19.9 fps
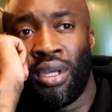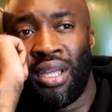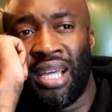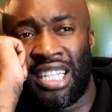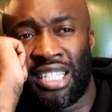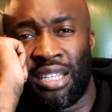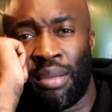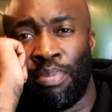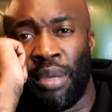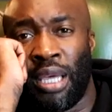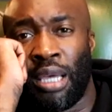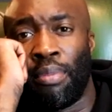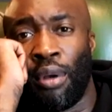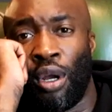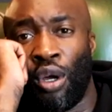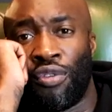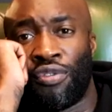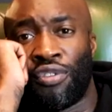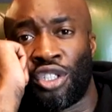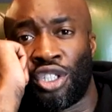That's a big
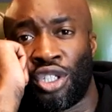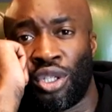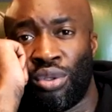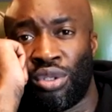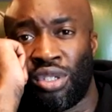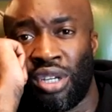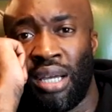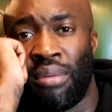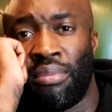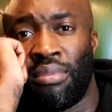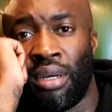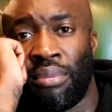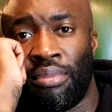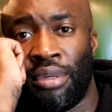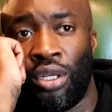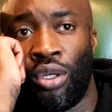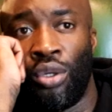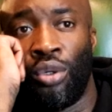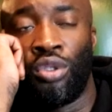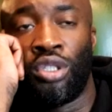blow for Showtime. I
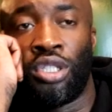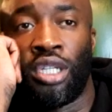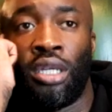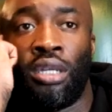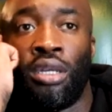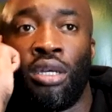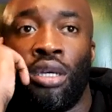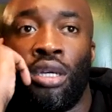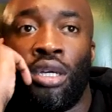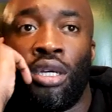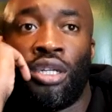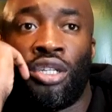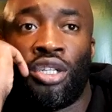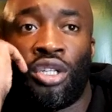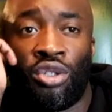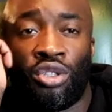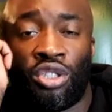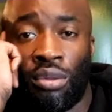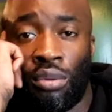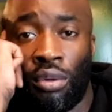mean, losing
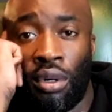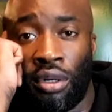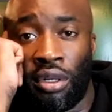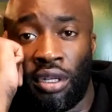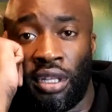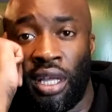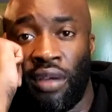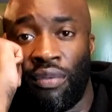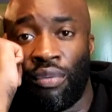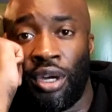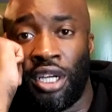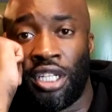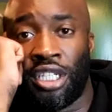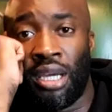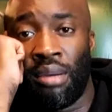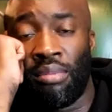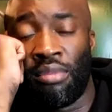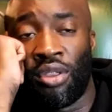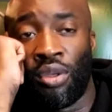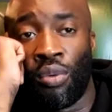Deontay Wilder, the heavyweight
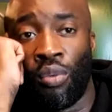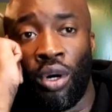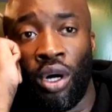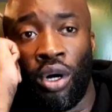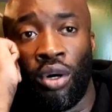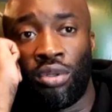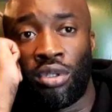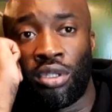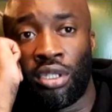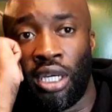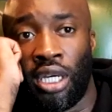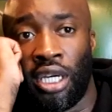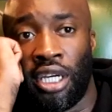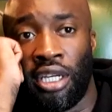champion of the world.